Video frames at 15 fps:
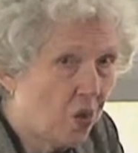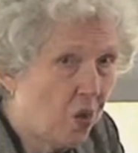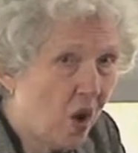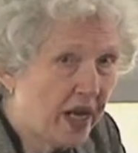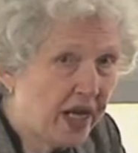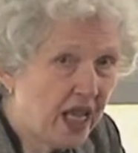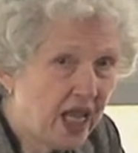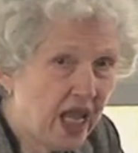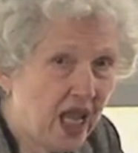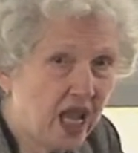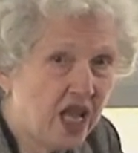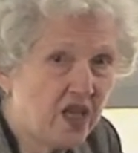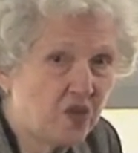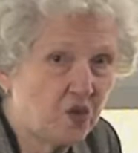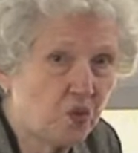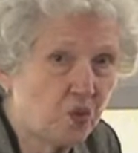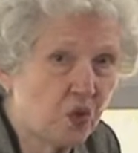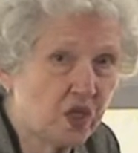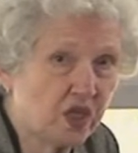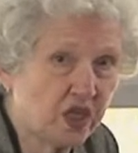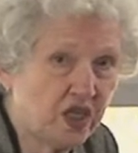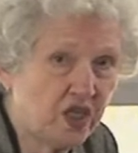What is
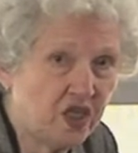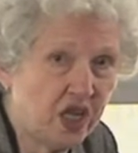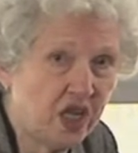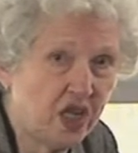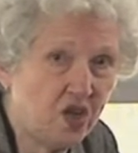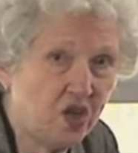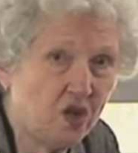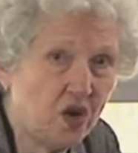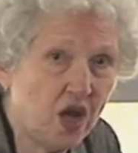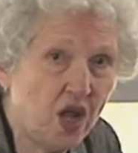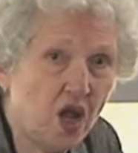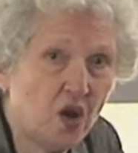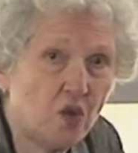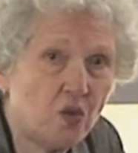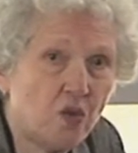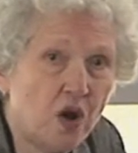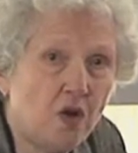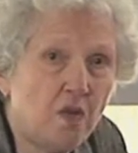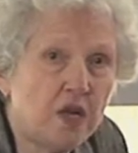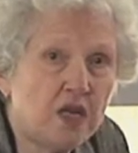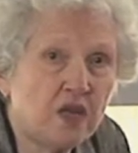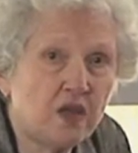will continue.
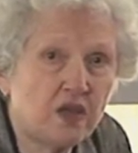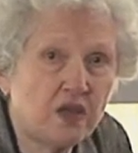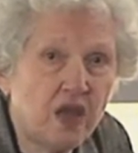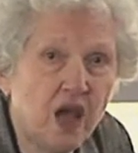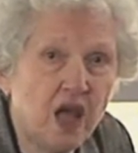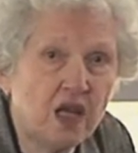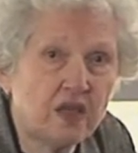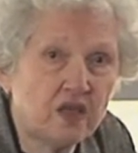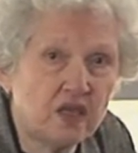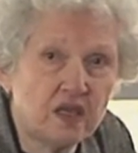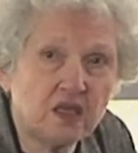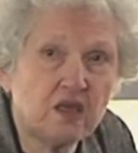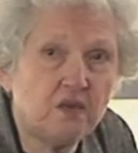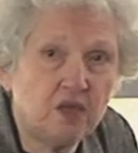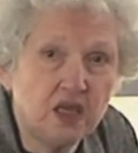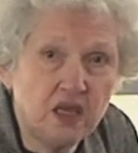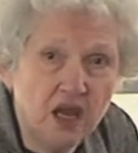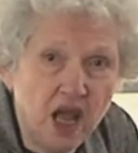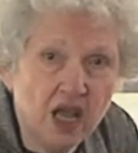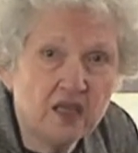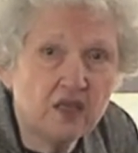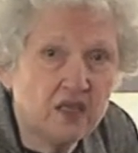Roman Catholicism did
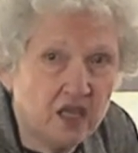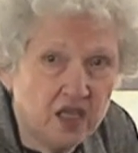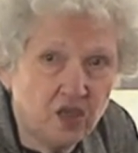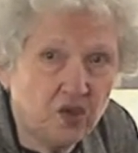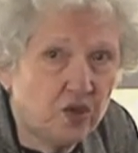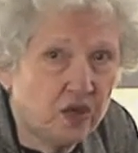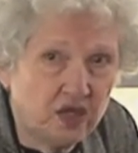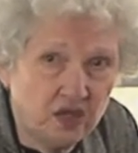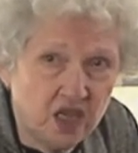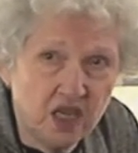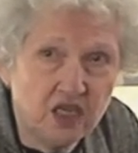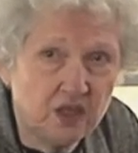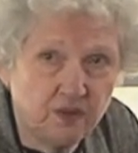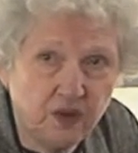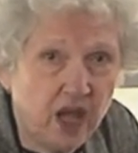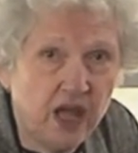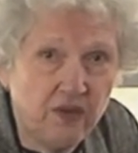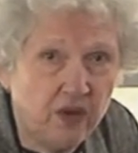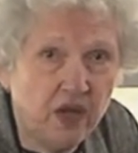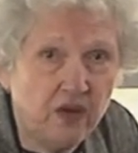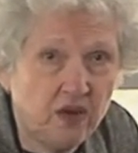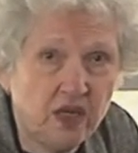not cease to exist
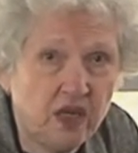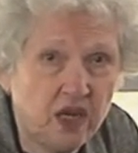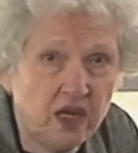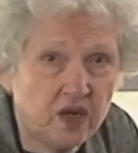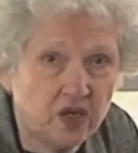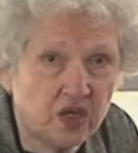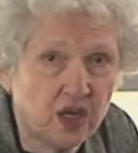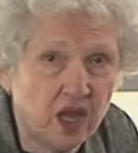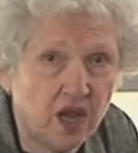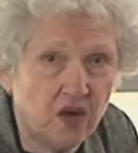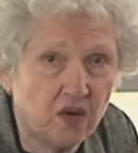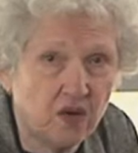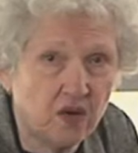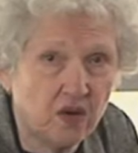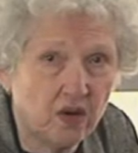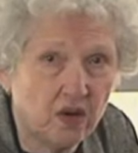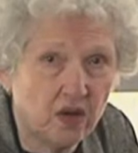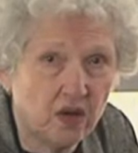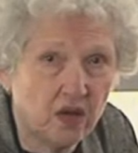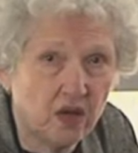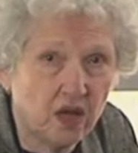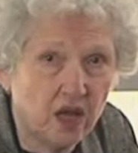500 years ago.
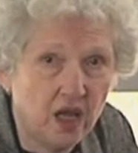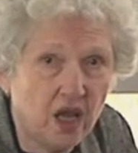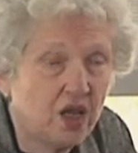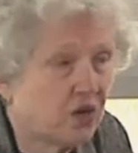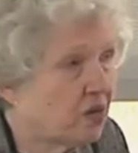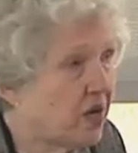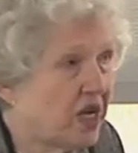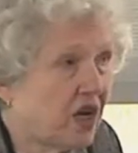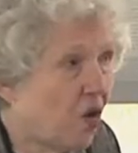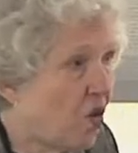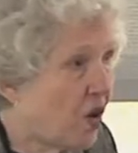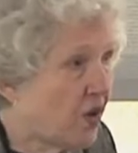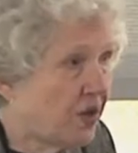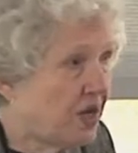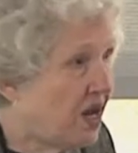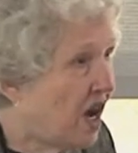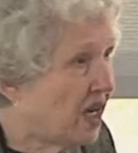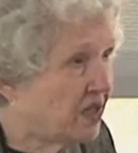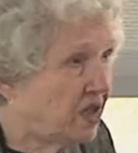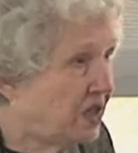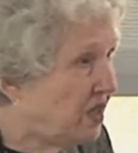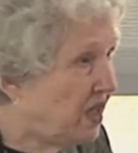Greek
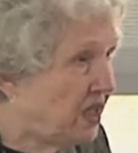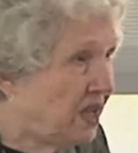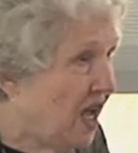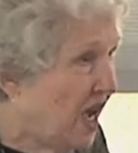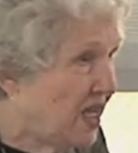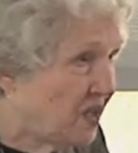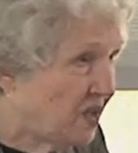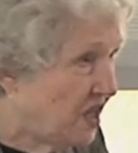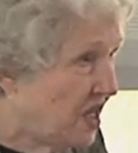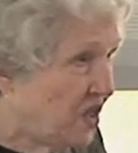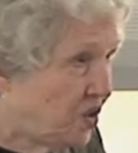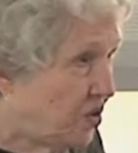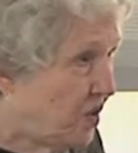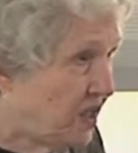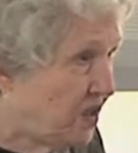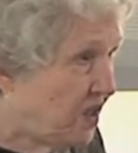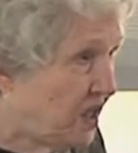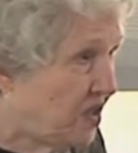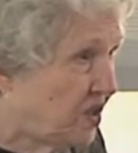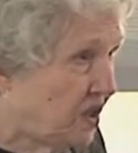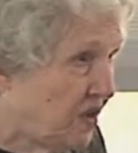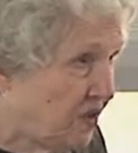Orthodoxy did not cease to
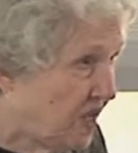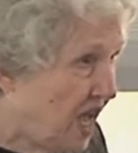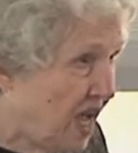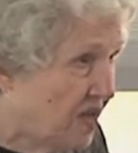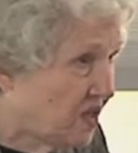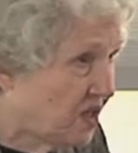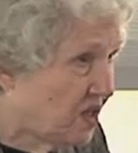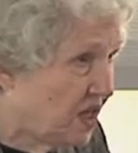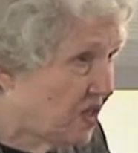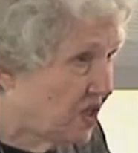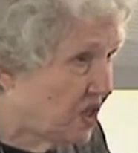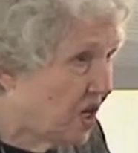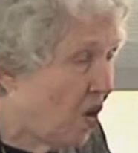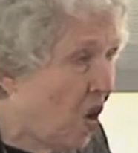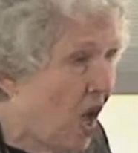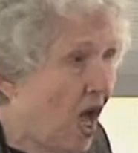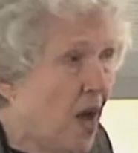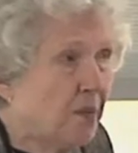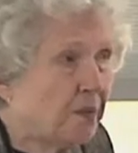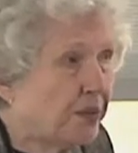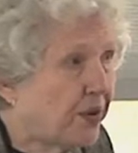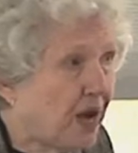exist 1,000 years ago.
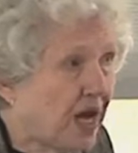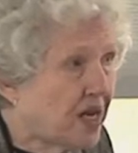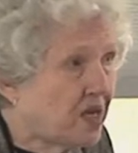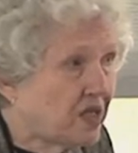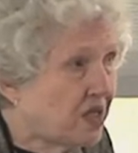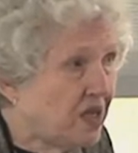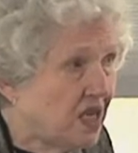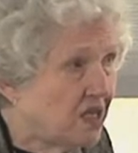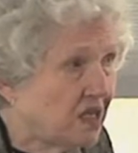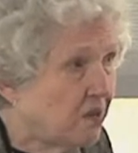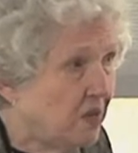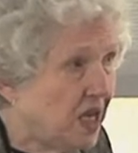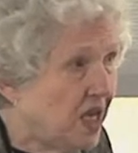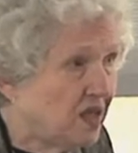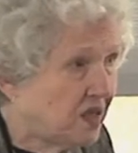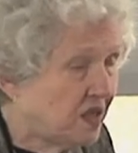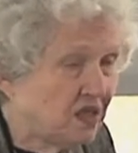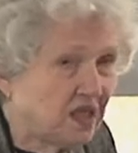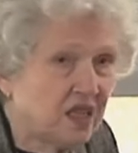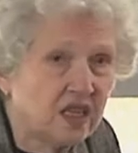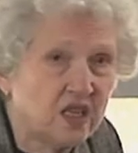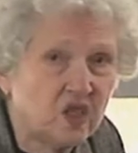Protestantism
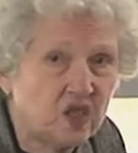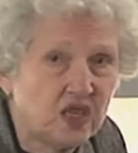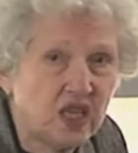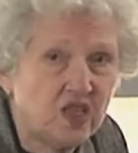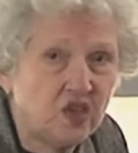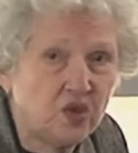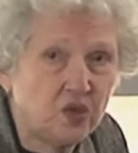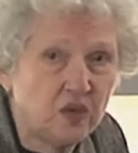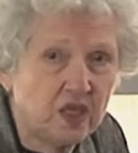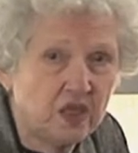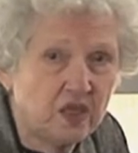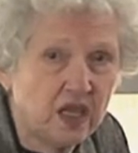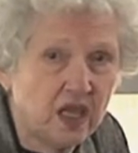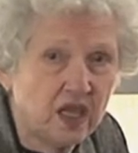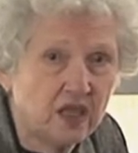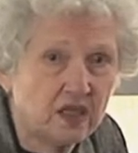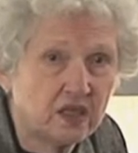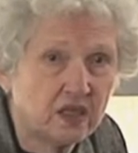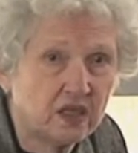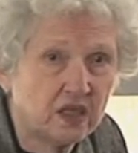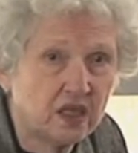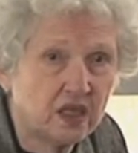isn't going to cease to
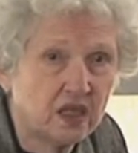exist.